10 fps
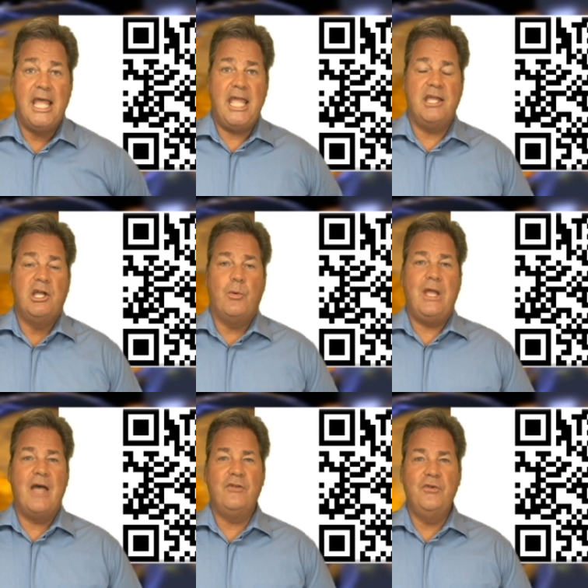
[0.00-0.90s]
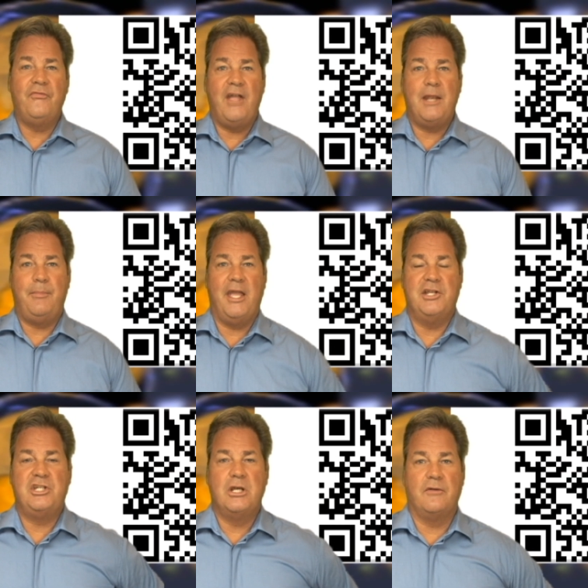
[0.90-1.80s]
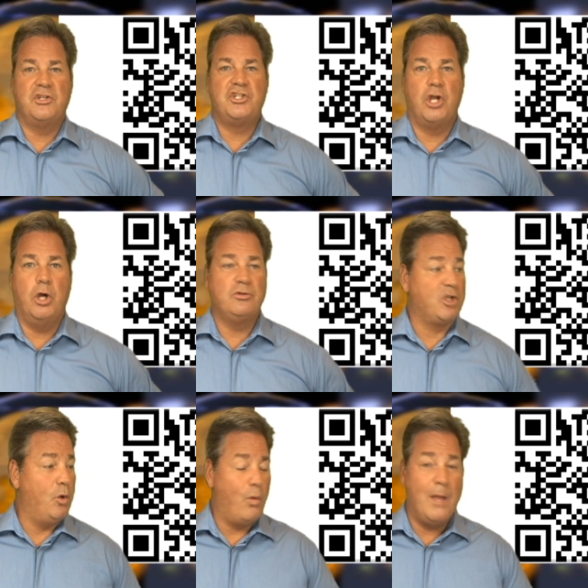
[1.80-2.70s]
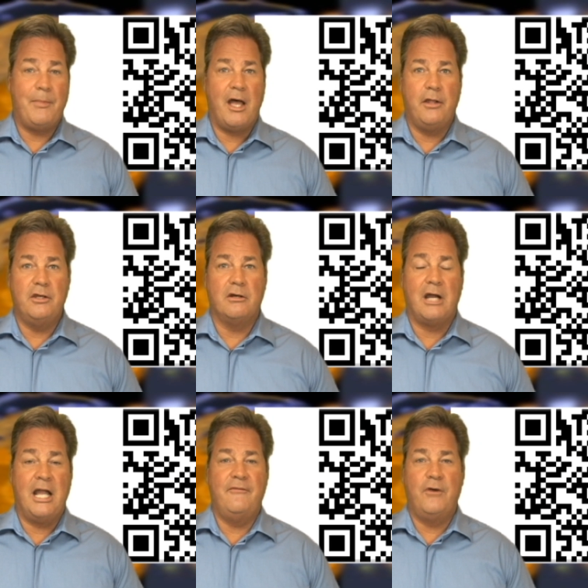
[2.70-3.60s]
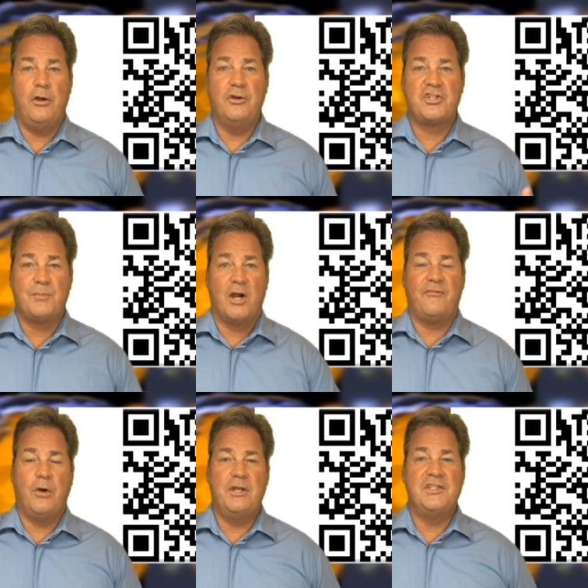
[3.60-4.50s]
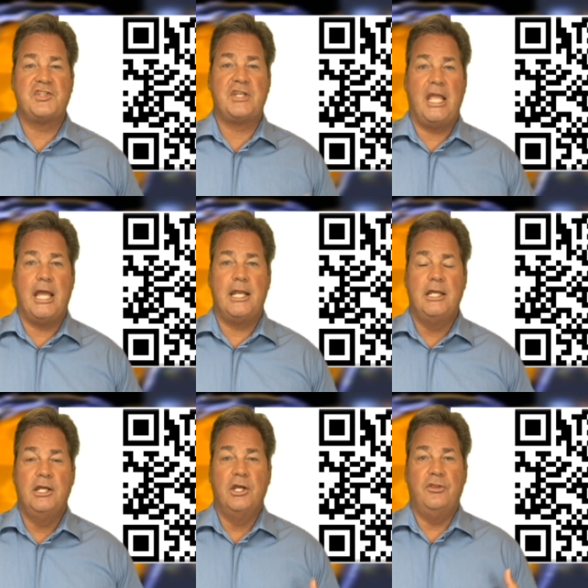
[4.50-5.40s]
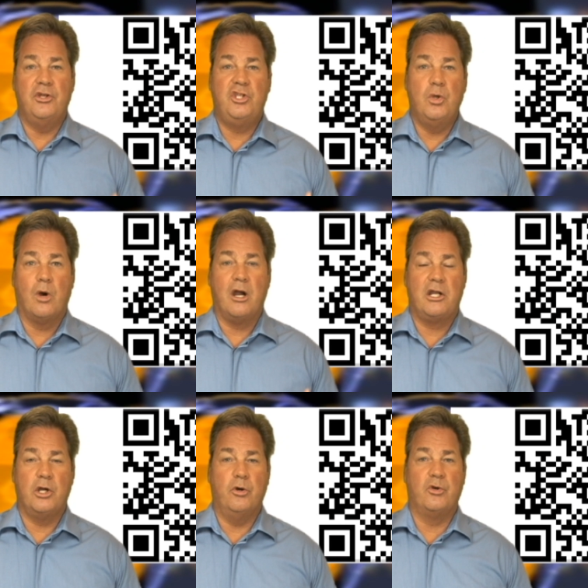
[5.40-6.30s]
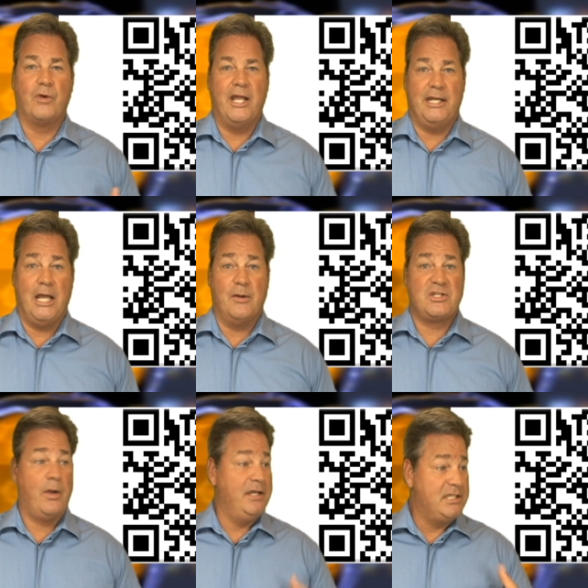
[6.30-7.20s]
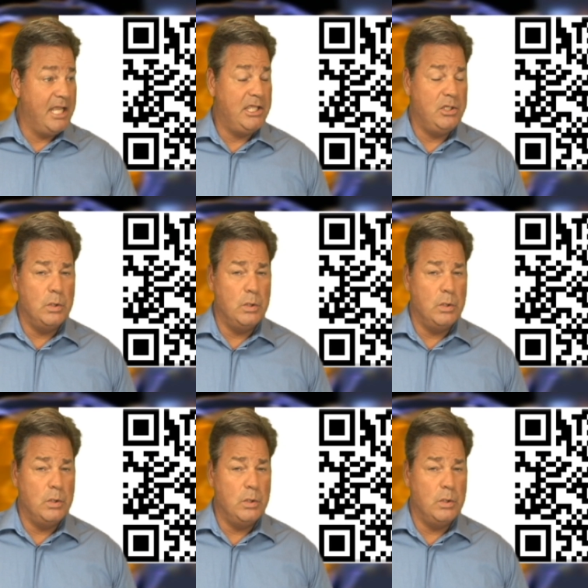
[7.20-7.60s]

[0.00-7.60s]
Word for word: Hey, we have a new fan page here on the show, so whip out your iPhone your smartphone and scan the QR code right now. It's going to take